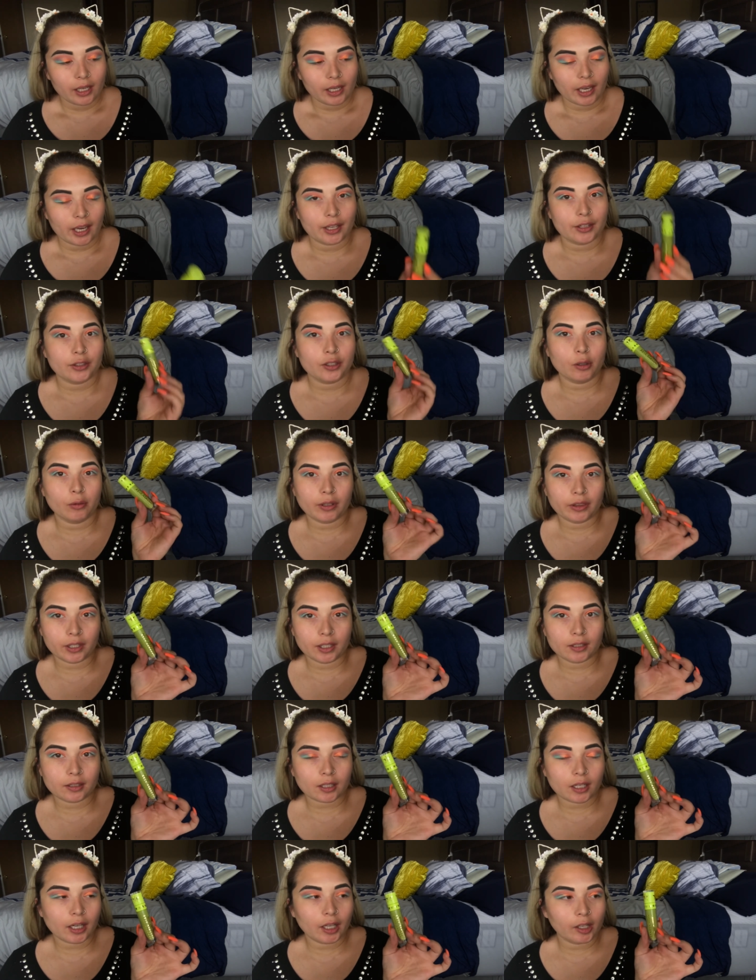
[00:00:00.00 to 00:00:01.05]
And so with this
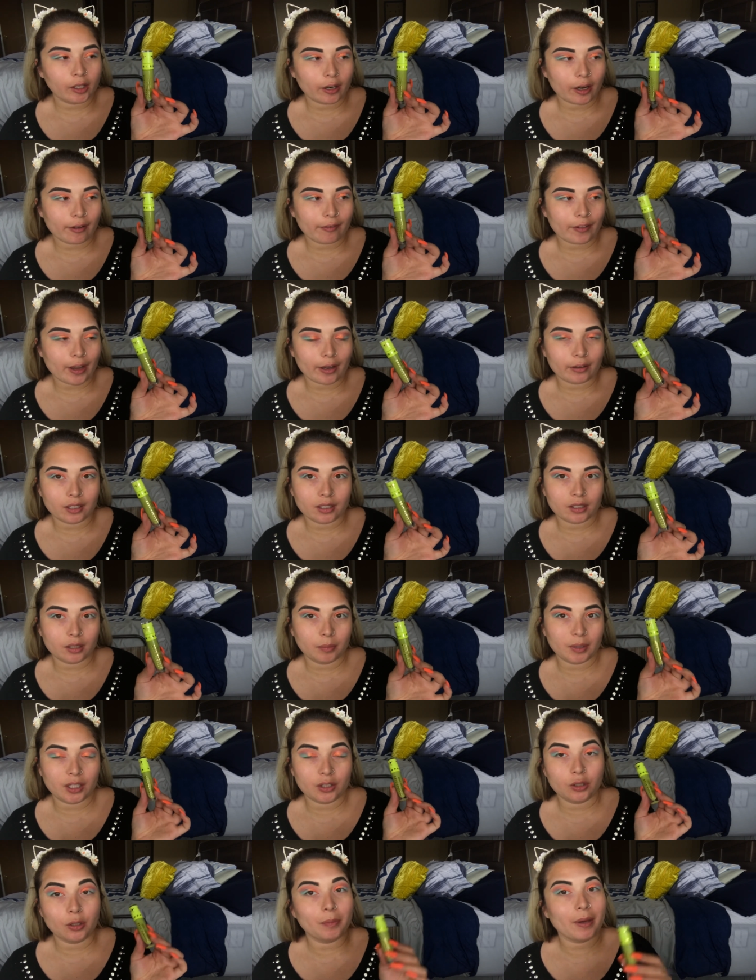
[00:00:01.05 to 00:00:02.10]
color, I found it to
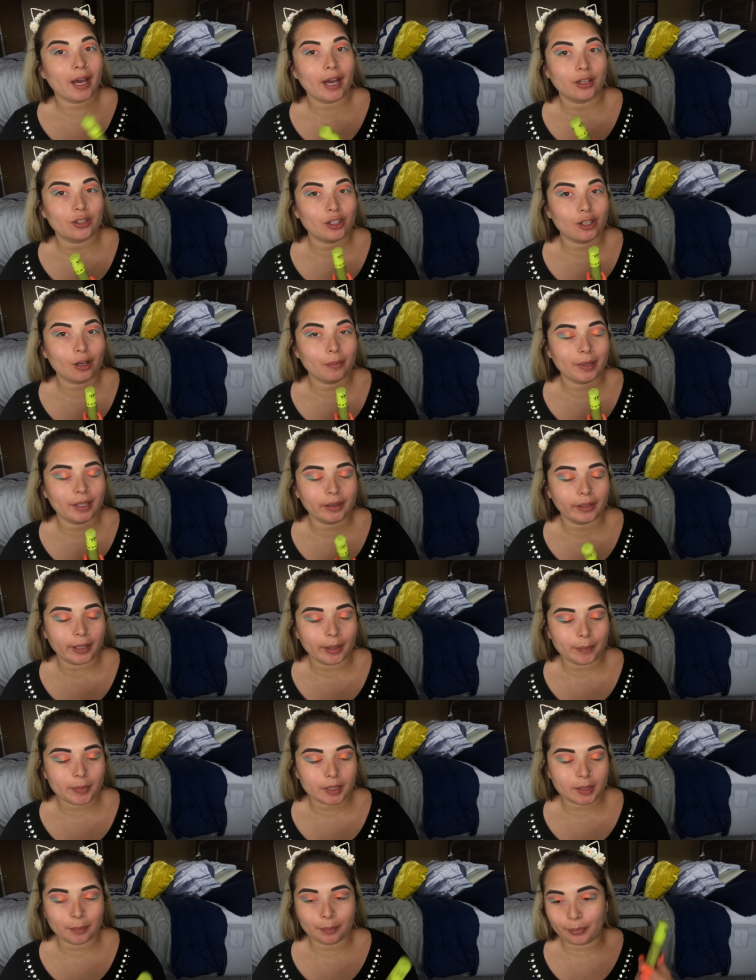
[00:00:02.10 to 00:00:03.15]
be too patchy on my
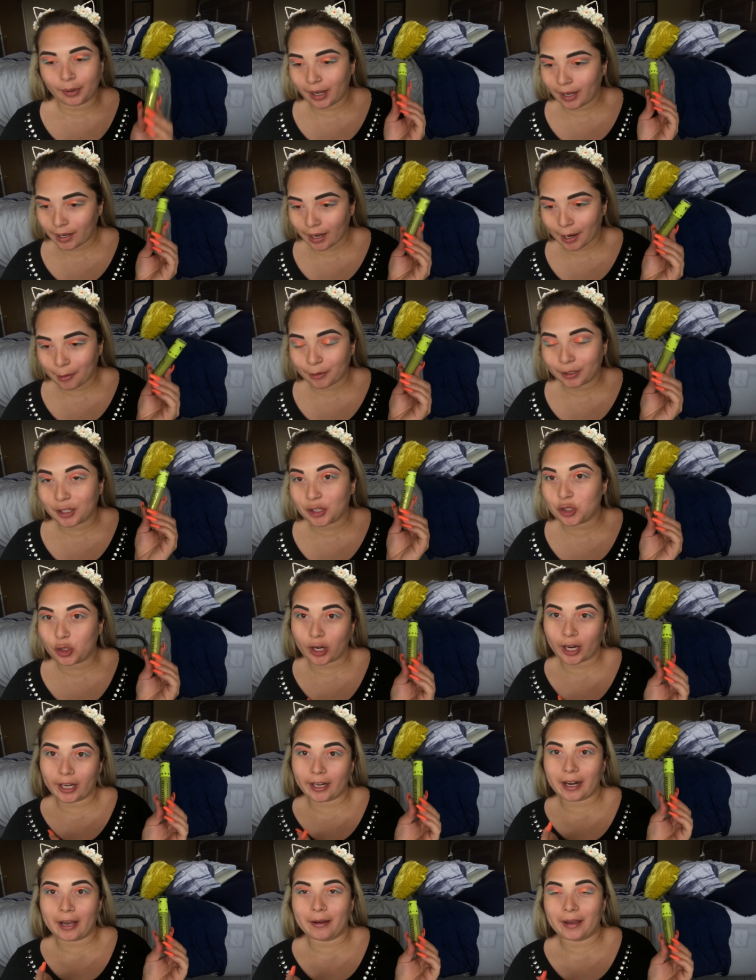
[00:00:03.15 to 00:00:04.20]
lips, but I want to try
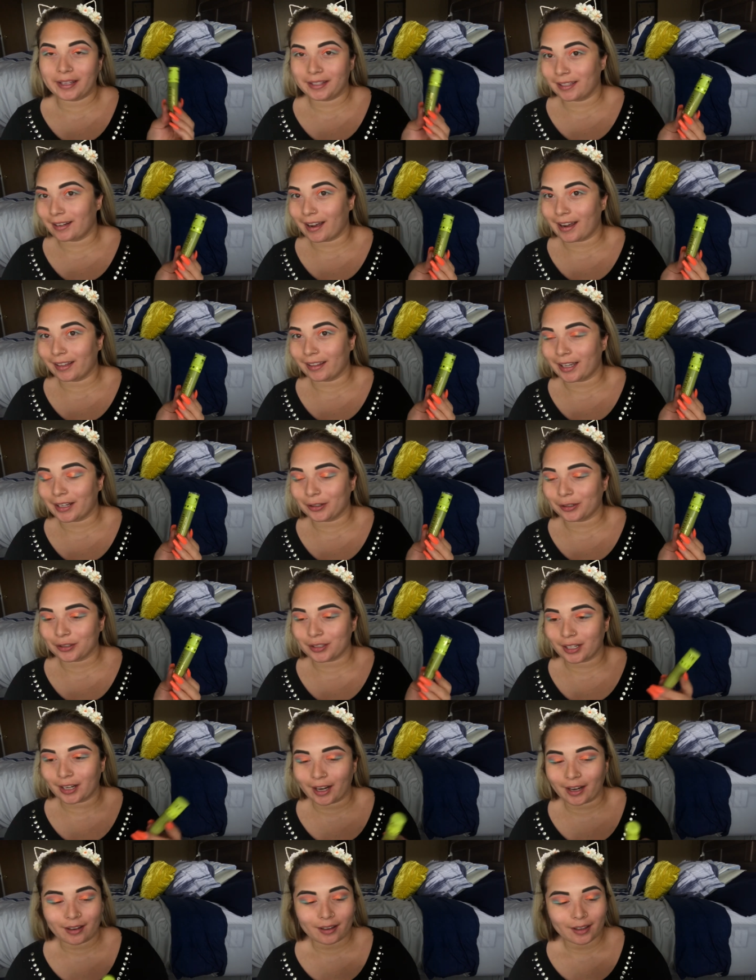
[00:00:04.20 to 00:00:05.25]
it out as an eyeliner
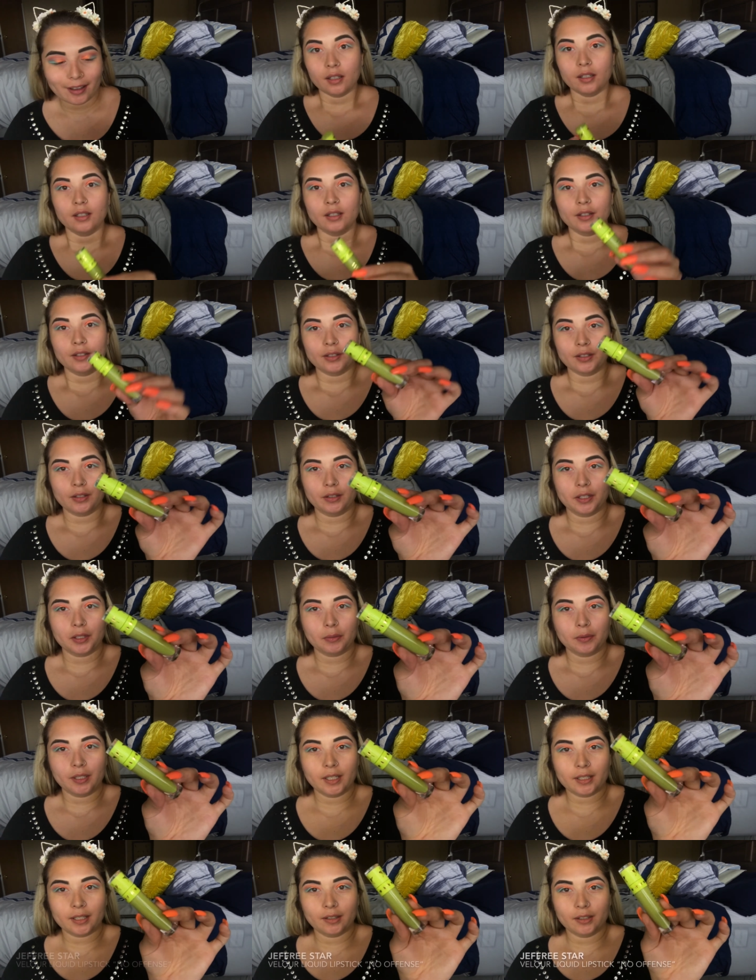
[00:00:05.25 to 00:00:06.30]
today. So this
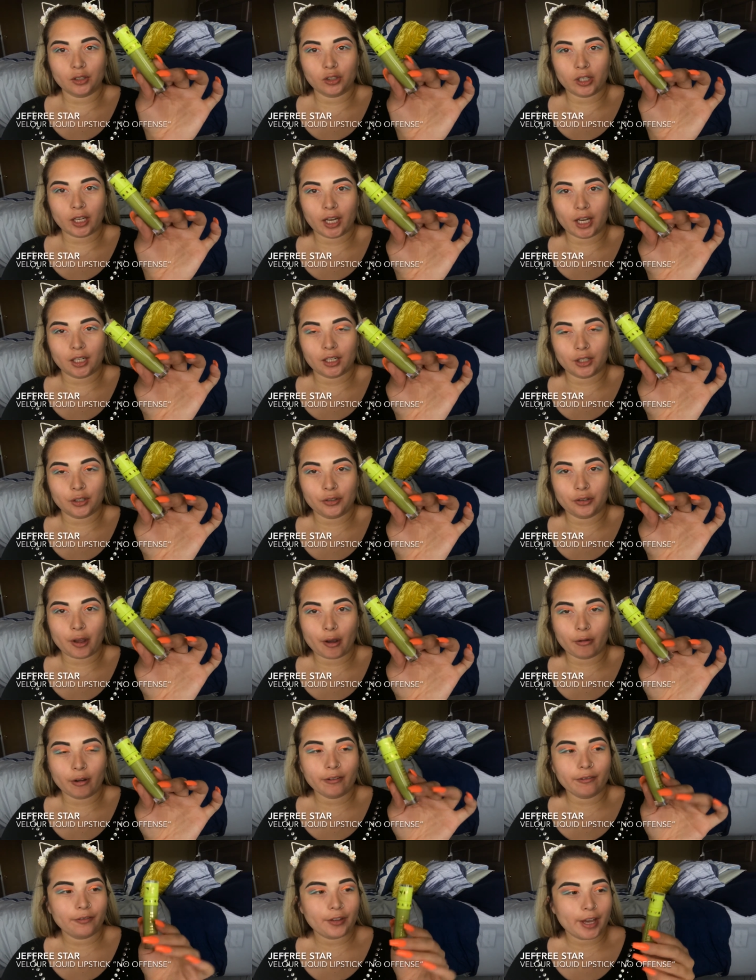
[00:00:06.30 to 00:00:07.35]
one is in the shade No
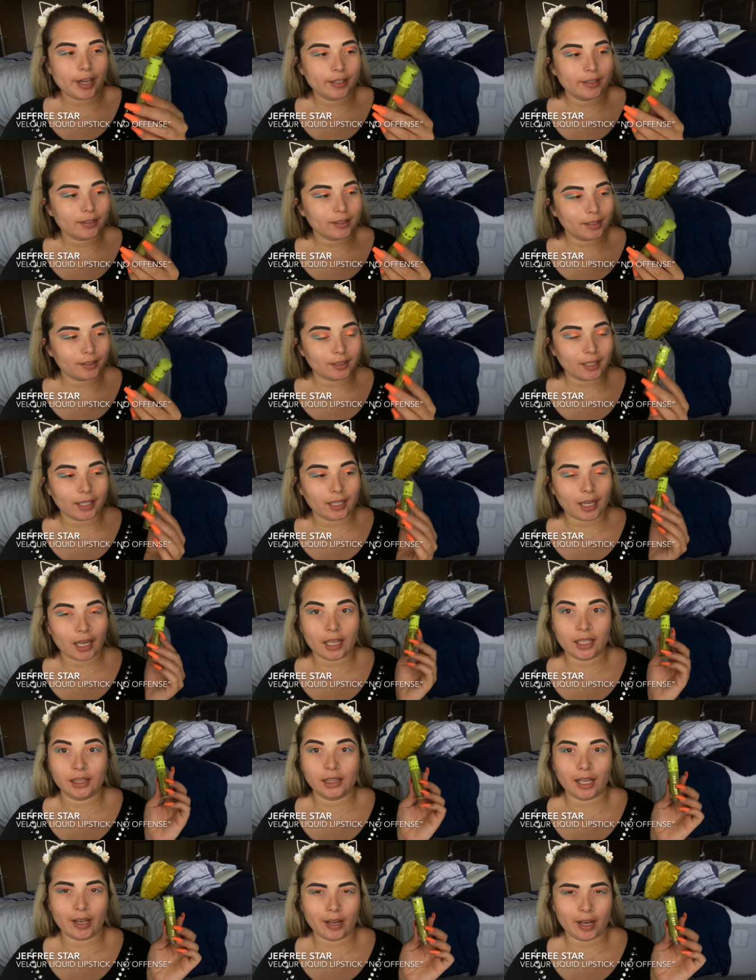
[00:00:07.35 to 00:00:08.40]
Offense. It's like a
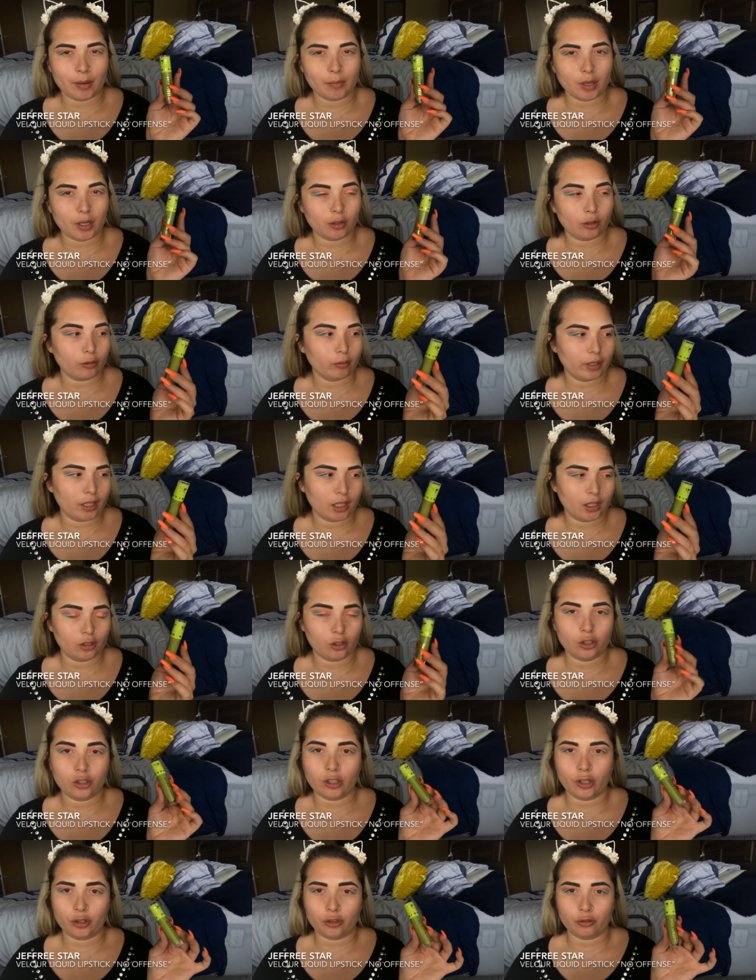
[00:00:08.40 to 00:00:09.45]
lime green
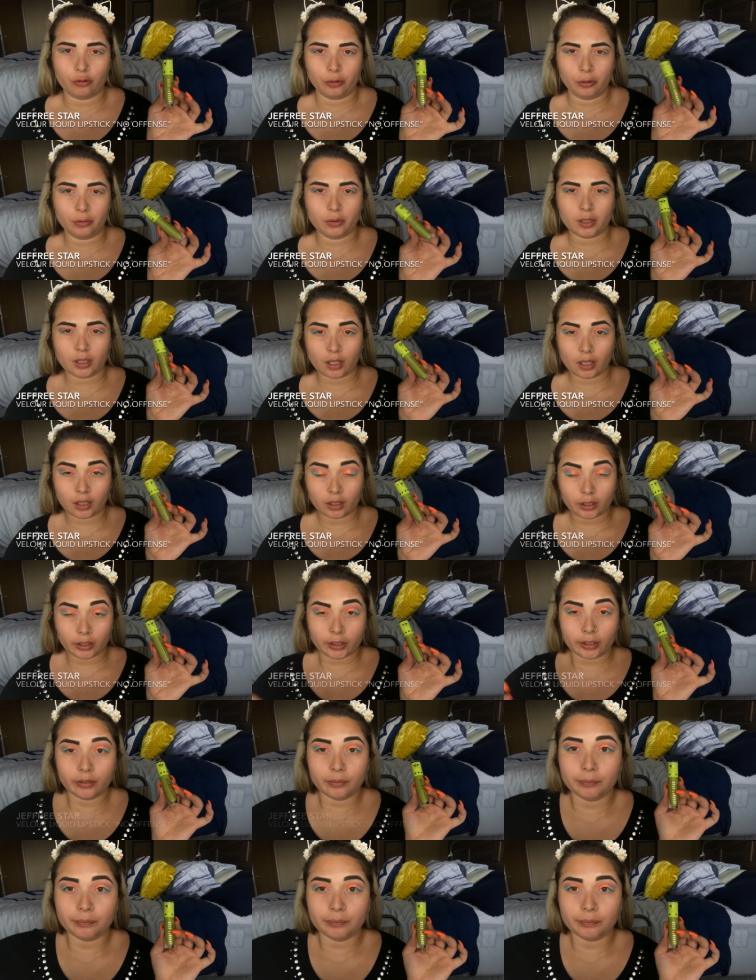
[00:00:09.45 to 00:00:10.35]
chartreuse color.